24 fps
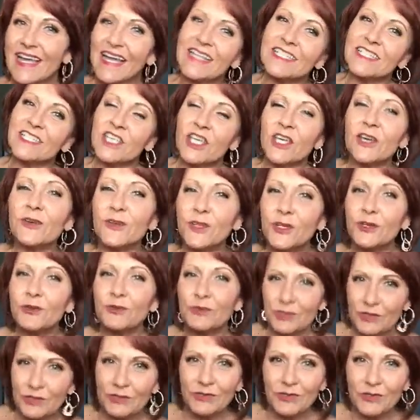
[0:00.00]
Until you
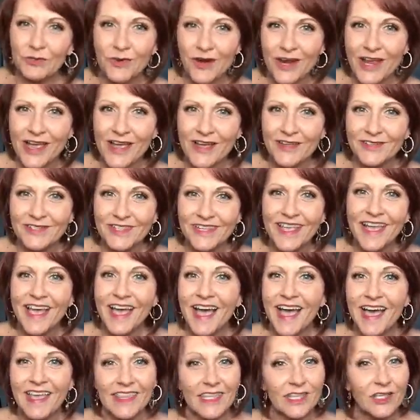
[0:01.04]
do your brows,
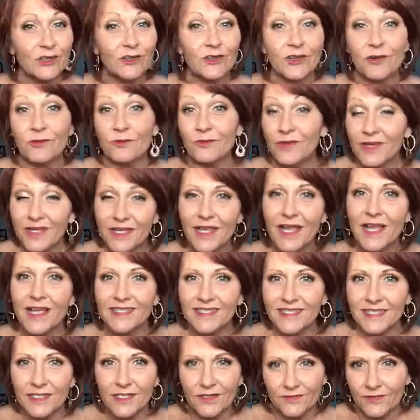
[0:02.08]
I think you don't
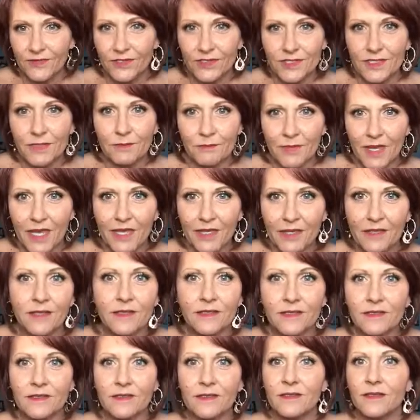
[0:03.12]
realize the difference it
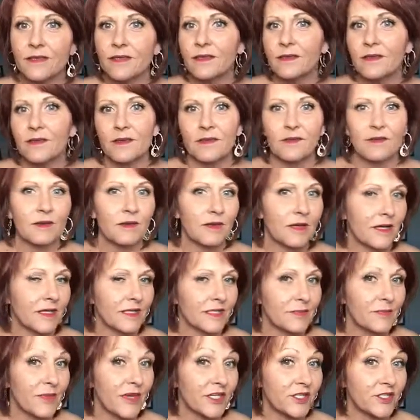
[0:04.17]
makes,
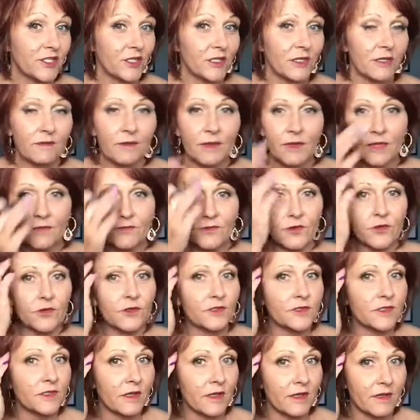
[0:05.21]
especially if
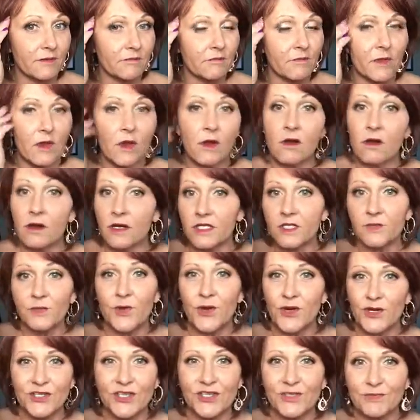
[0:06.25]
yours are as
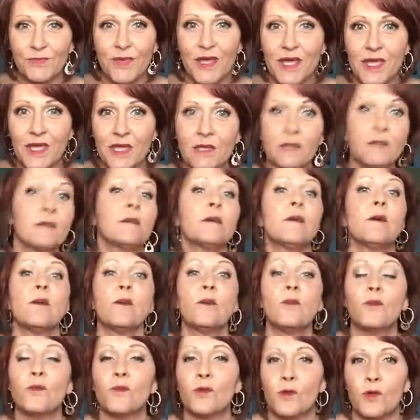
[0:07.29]
sparse as mine,
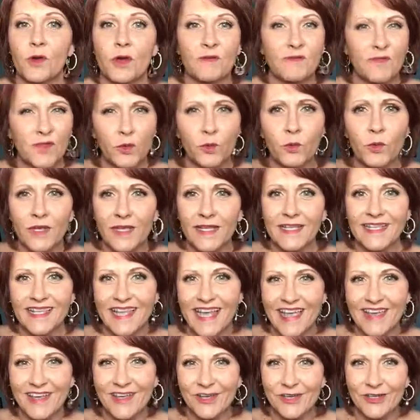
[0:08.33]
or if they're really
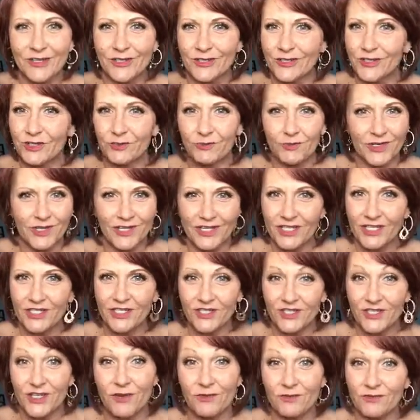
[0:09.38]
light colored. You really
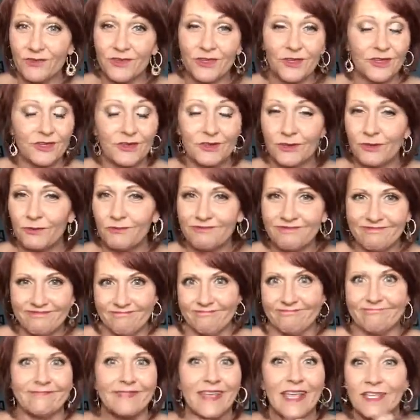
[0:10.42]
just don't,
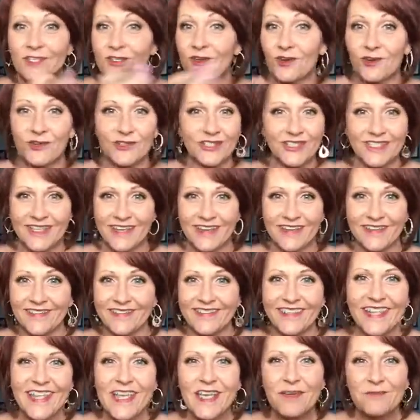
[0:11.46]
it's hard to tell.
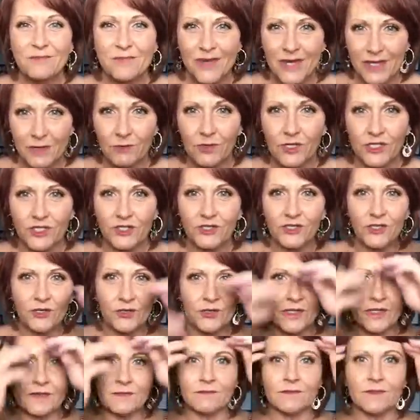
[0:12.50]
But once you do
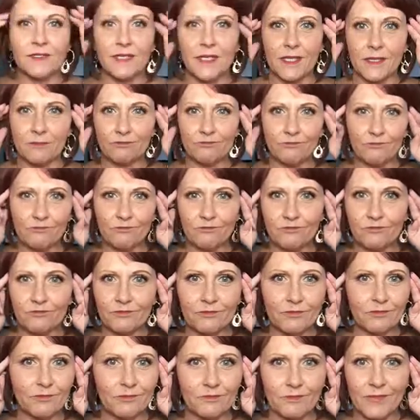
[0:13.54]
it, see,
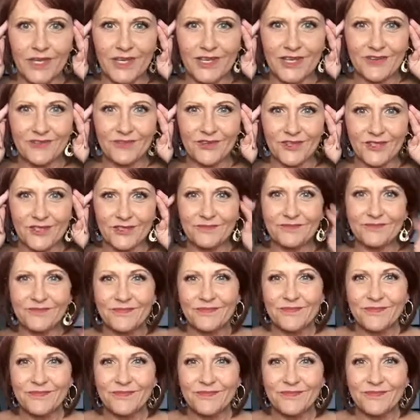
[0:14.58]
big difference.